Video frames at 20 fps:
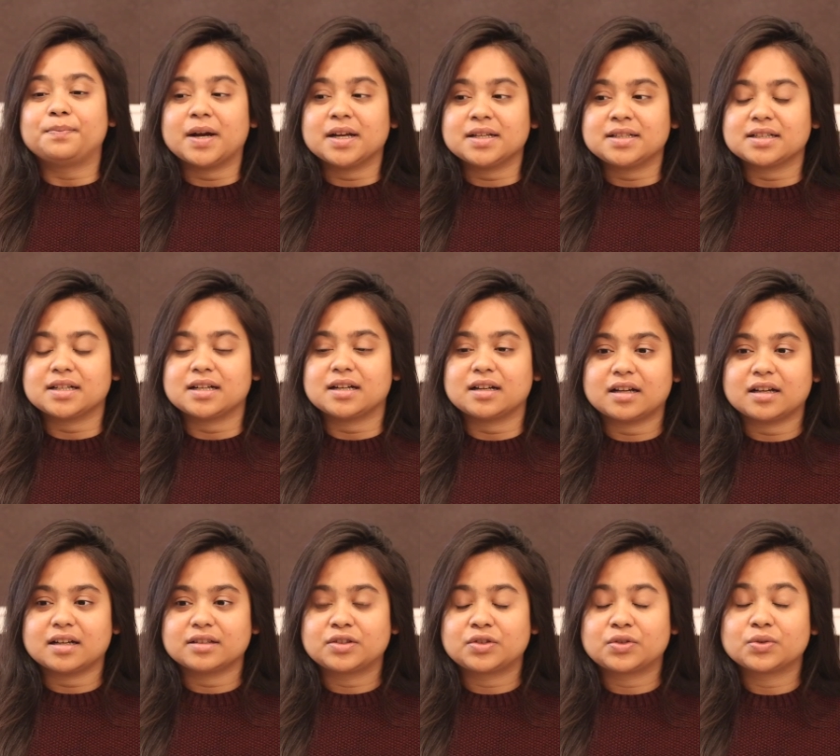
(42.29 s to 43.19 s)
But
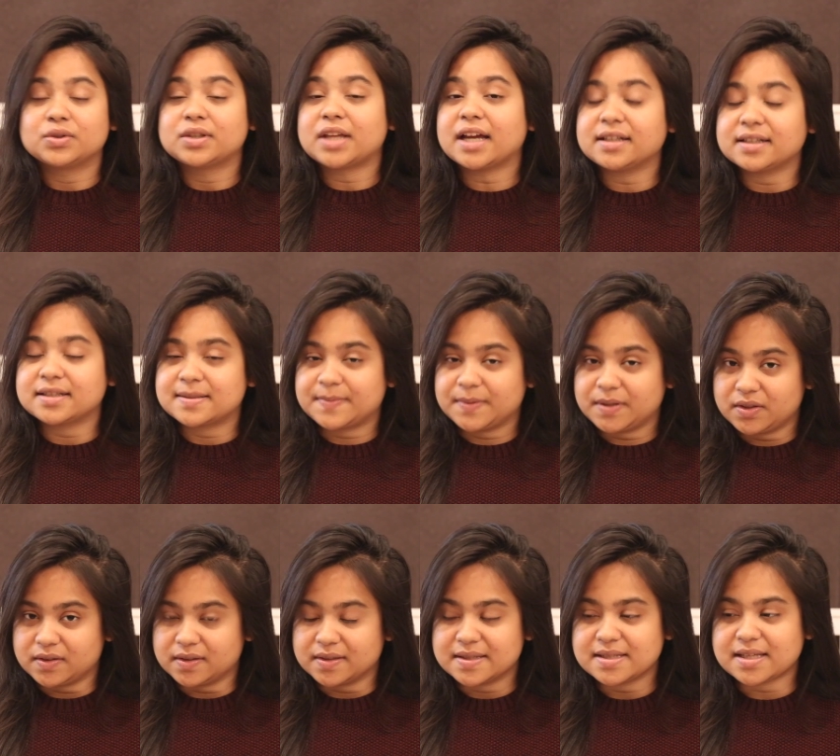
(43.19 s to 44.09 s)
through that
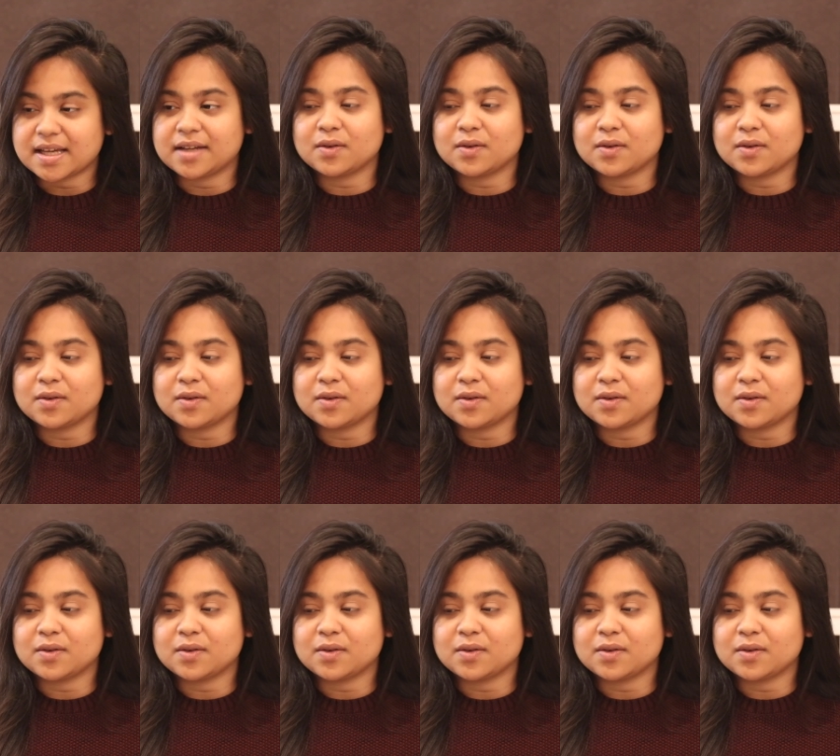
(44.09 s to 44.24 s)
experience,